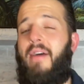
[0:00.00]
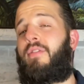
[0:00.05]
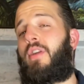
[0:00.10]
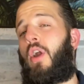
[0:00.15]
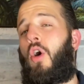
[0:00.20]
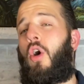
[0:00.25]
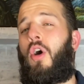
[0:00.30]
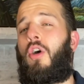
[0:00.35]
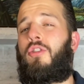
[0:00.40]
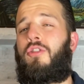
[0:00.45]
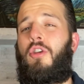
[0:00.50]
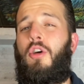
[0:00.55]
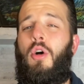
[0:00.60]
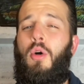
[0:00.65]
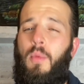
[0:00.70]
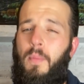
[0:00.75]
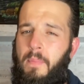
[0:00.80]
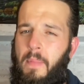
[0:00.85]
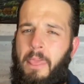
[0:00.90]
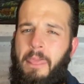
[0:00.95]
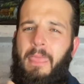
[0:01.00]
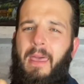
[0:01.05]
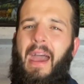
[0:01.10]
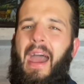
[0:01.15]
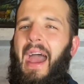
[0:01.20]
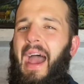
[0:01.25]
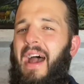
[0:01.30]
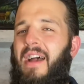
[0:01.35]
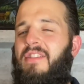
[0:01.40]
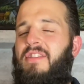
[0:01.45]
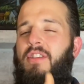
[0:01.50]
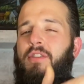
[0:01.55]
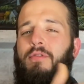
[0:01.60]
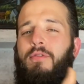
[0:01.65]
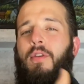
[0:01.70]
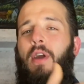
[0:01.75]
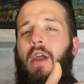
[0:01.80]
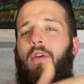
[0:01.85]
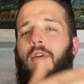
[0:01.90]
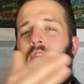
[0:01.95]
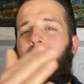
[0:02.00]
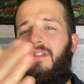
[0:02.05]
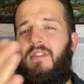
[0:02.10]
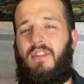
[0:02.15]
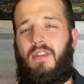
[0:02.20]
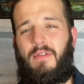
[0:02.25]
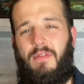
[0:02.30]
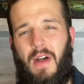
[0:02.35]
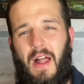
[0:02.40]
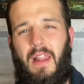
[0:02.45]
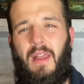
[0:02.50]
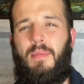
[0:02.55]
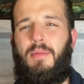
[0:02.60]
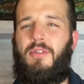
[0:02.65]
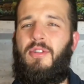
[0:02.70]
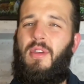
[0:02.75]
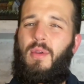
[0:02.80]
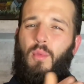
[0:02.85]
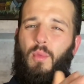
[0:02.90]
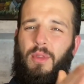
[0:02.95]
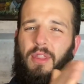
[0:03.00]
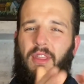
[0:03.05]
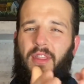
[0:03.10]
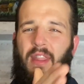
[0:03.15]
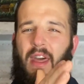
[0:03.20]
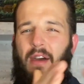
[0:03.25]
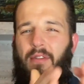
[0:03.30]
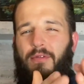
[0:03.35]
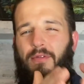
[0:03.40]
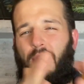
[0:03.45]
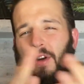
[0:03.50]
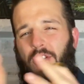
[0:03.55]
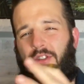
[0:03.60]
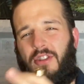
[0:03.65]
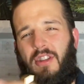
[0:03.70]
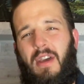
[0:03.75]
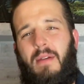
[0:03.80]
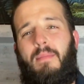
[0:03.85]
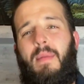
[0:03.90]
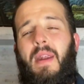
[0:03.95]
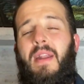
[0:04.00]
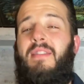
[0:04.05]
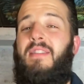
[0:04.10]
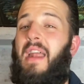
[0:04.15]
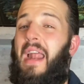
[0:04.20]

And also, as the fragrance develops within that first ten minutes,